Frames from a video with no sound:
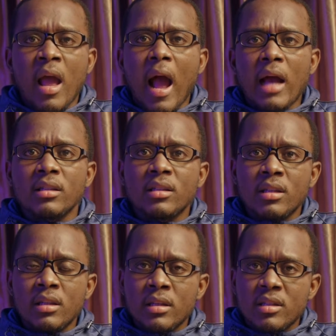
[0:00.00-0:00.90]
And
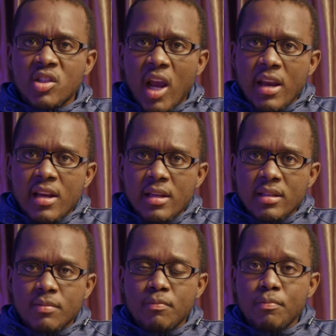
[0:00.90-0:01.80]

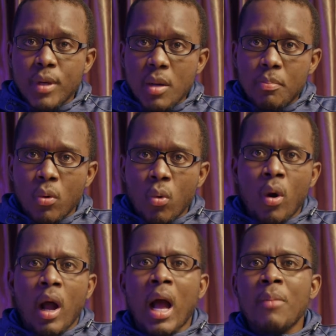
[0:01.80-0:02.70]
Chinese
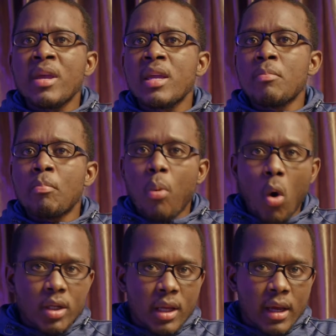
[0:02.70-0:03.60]
people are being
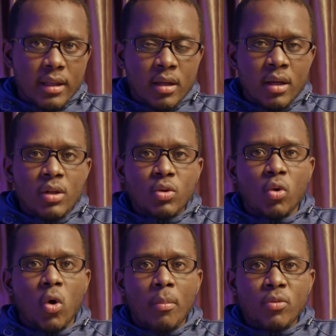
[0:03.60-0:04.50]
imported to
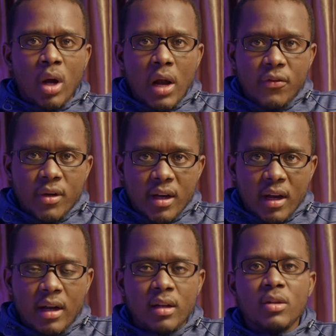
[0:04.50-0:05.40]
come to
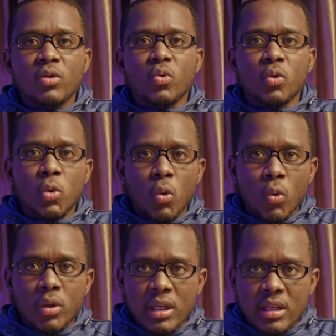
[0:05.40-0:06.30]
Africa to
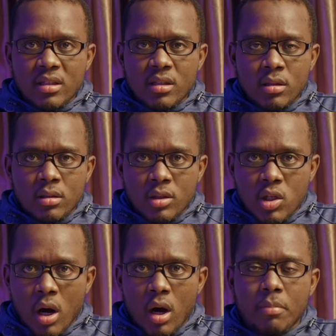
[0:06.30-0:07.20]
do this
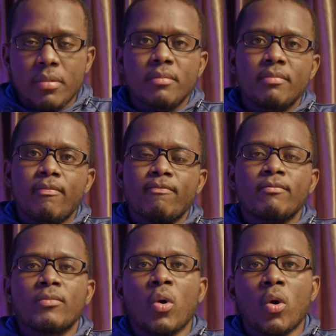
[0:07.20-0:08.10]
job
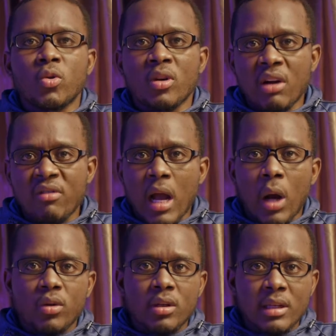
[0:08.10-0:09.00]
or to carry
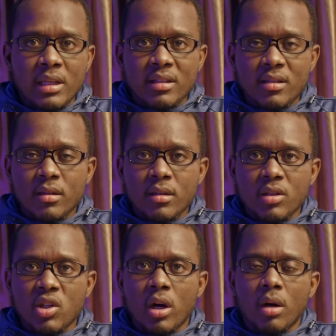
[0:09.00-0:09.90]
out this
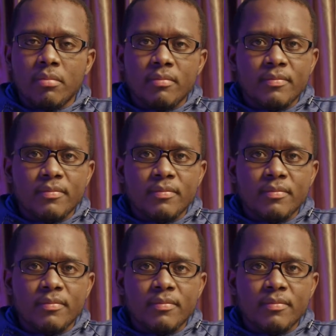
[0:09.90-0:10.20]
job.